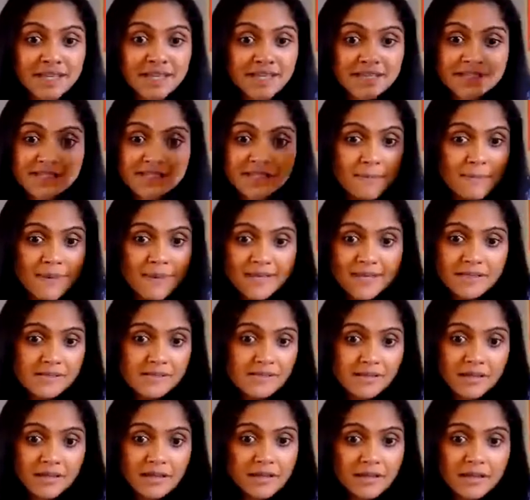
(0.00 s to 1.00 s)
speed is amazing.
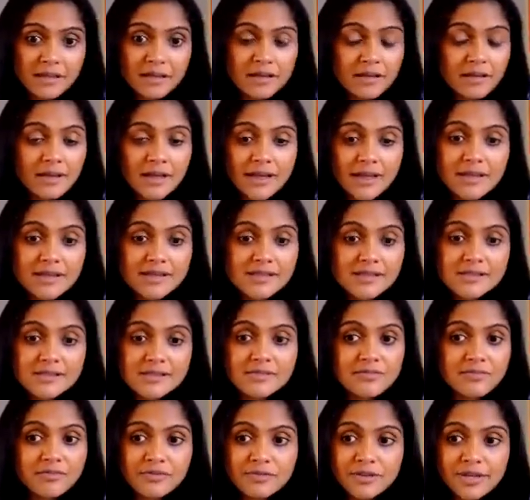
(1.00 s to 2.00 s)
It's
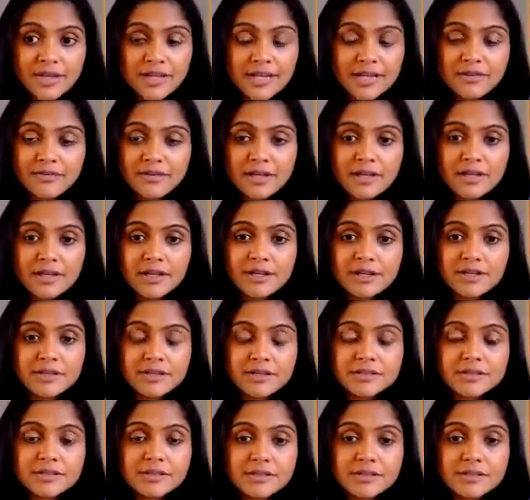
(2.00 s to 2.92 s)
really, really good.